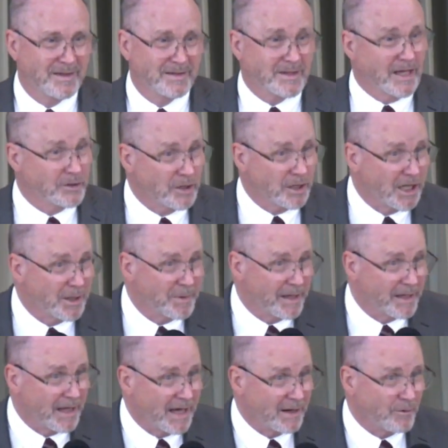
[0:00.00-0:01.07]
Sounds a little
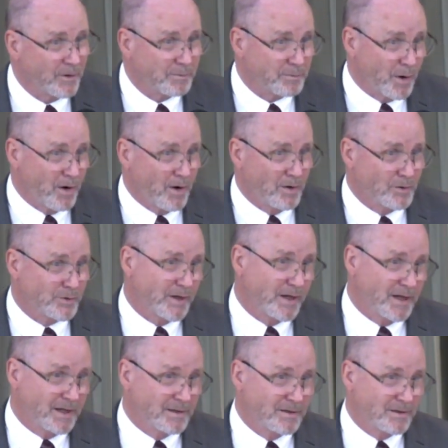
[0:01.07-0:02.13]
bit like what Paul
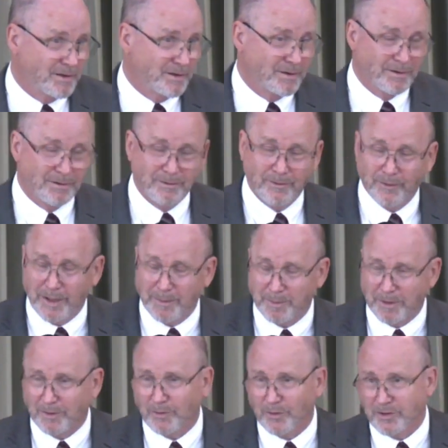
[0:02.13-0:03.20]
said to the
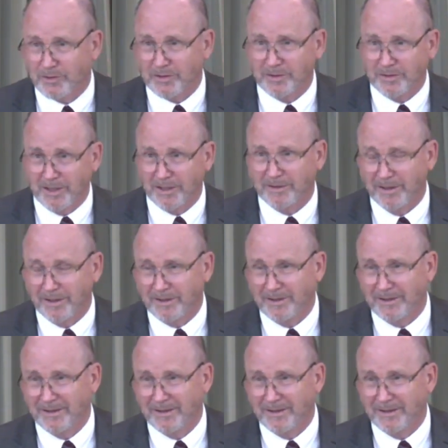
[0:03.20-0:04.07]
Philippian Christian, doesn't it?